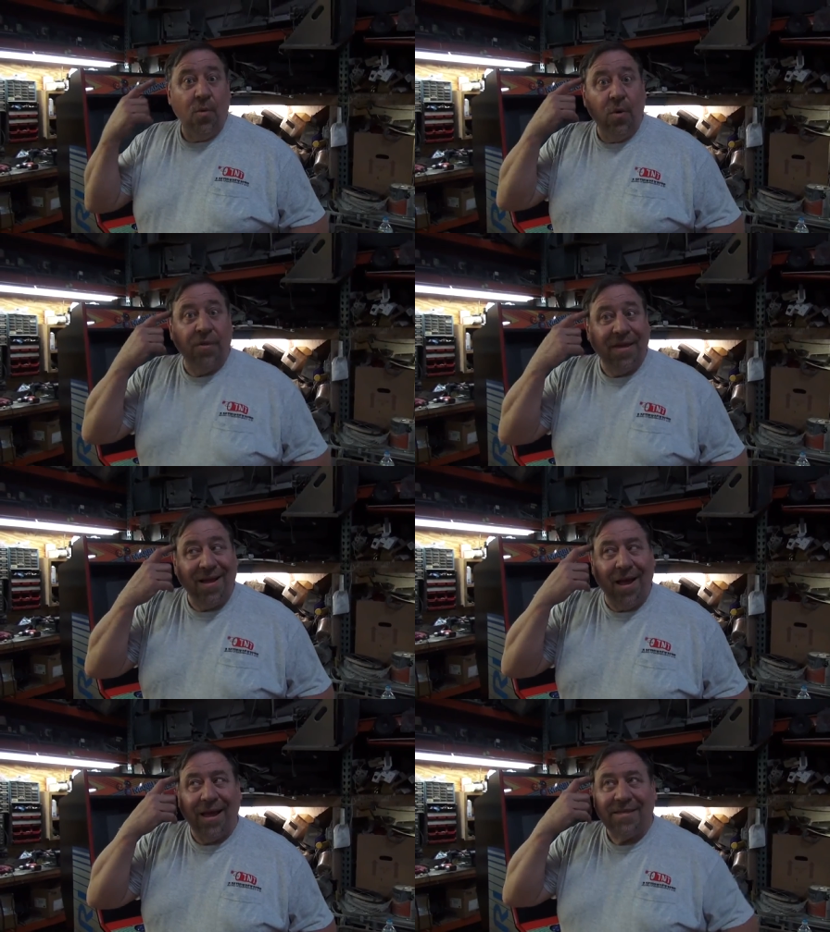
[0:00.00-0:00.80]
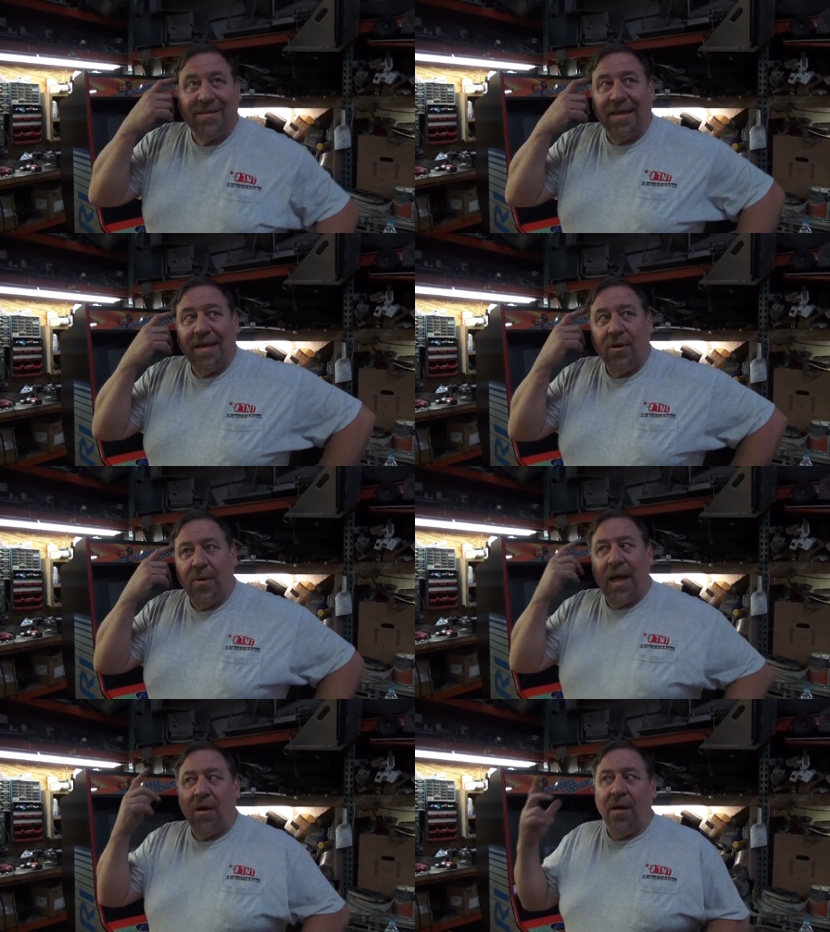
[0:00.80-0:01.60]
Well, the guy's thinking,
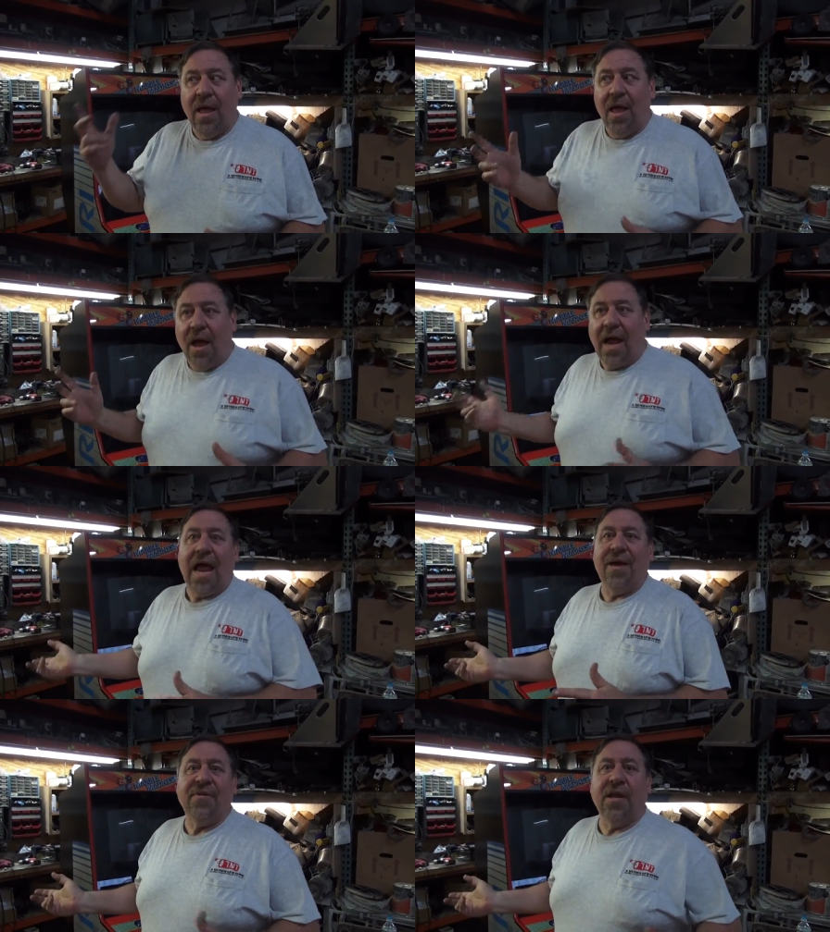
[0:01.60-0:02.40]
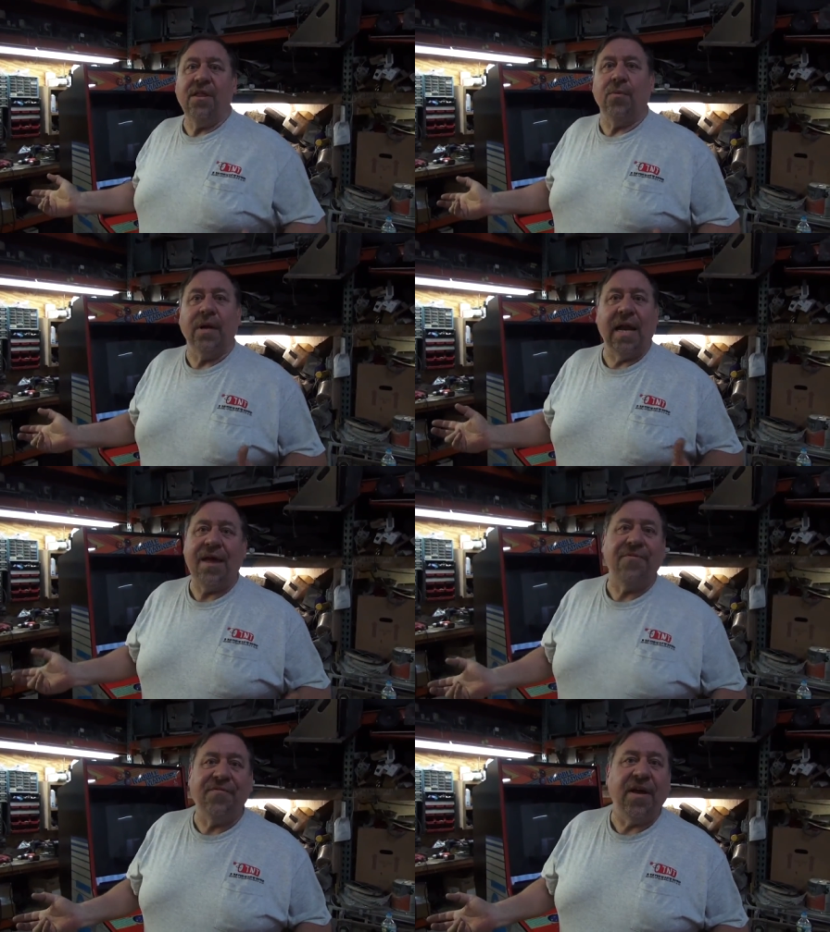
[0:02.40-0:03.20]
Wow, I have another one. I
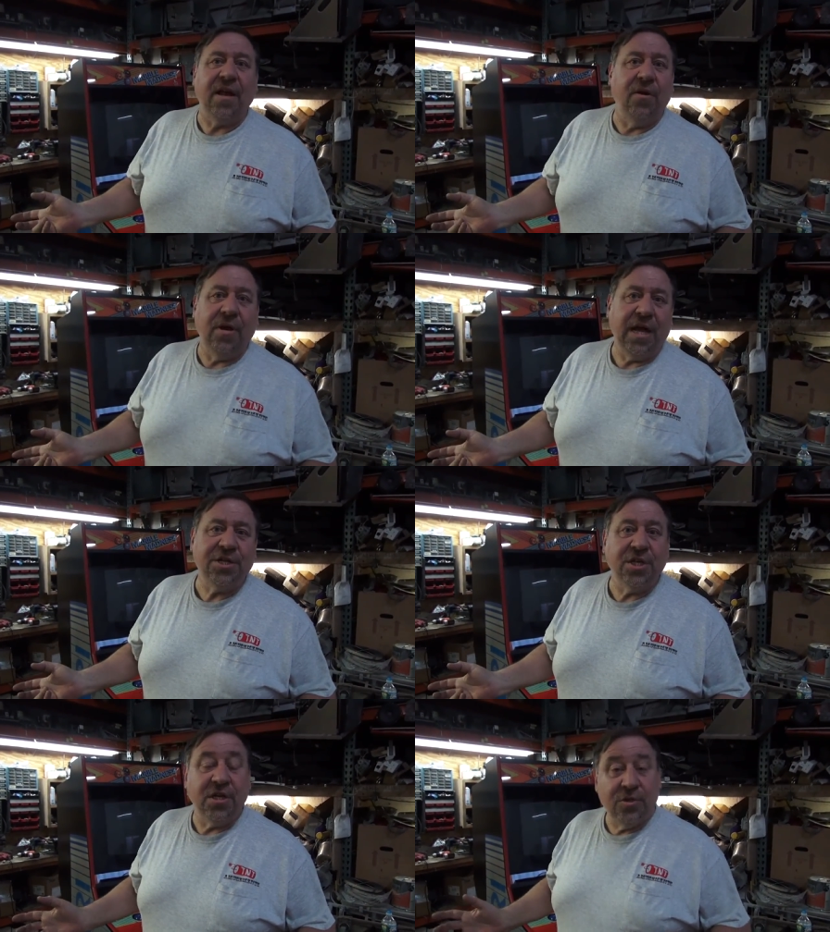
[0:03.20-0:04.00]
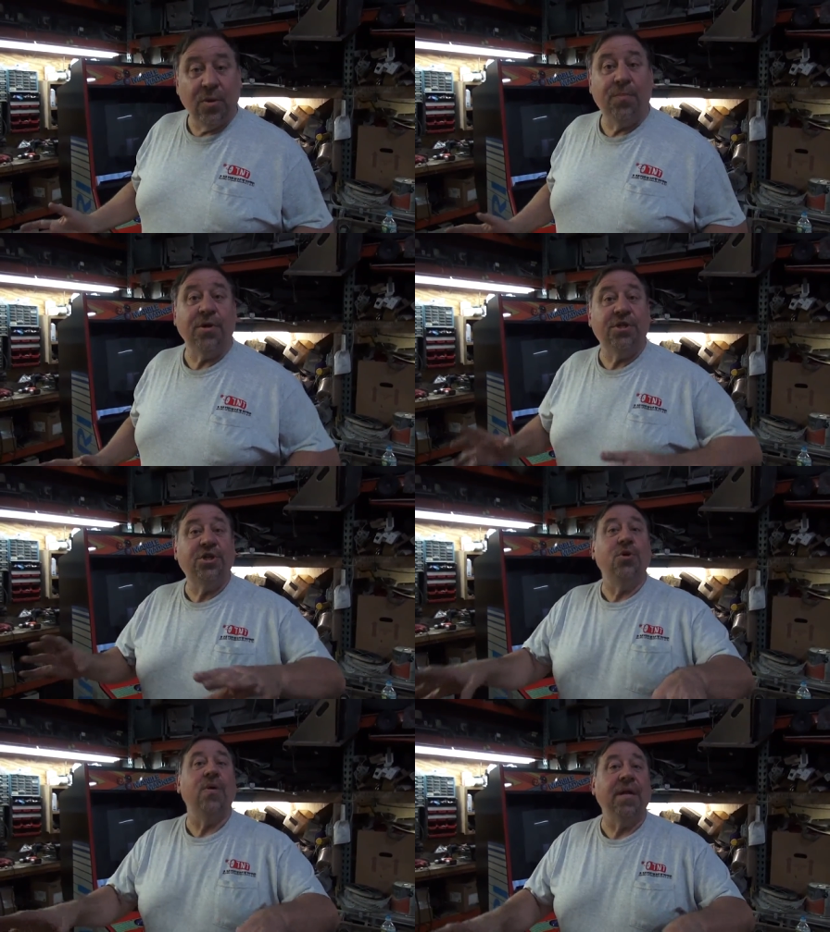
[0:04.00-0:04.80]
haven't found a location. So we put
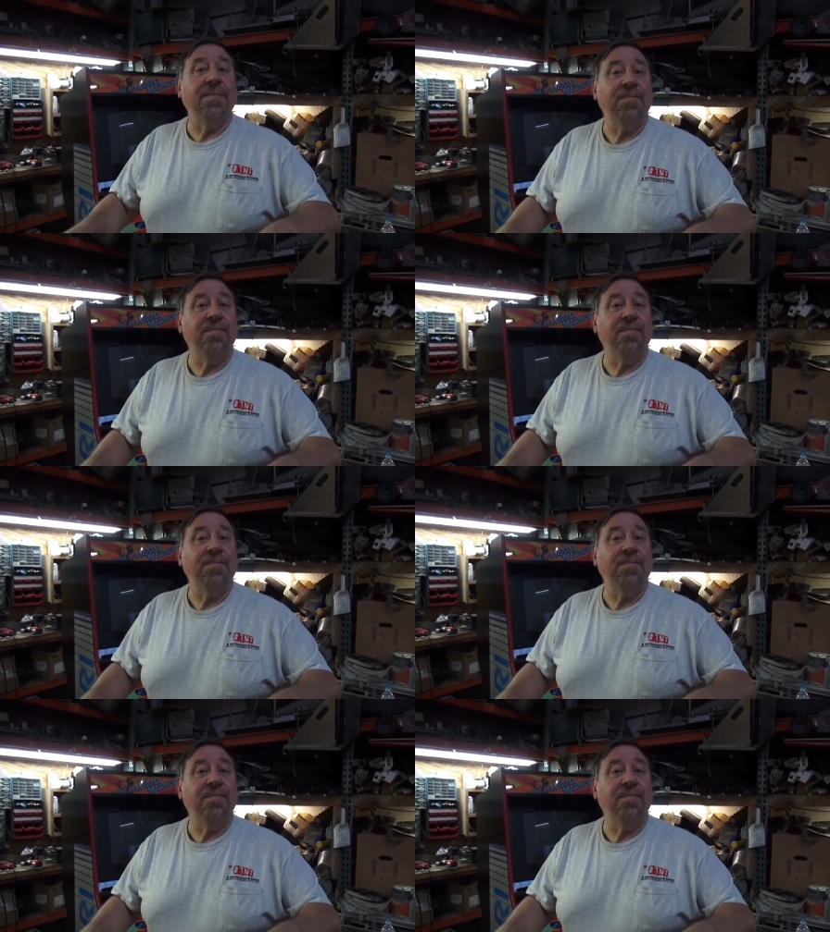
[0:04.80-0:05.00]
two in.